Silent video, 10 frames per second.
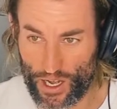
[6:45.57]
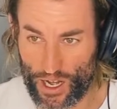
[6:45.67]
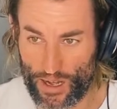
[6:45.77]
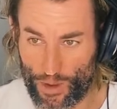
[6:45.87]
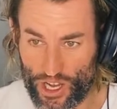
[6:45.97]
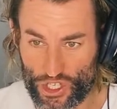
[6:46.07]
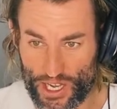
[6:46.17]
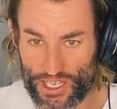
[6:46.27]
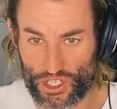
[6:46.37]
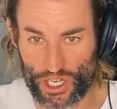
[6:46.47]
I
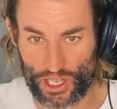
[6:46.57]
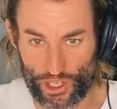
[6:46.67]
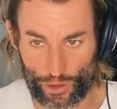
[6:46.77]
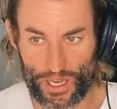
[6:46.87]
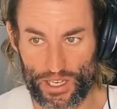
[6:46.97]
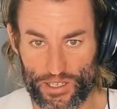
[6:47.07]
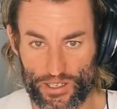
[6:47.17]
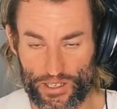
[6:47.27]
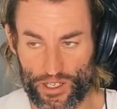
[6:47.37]
changed it a little bit.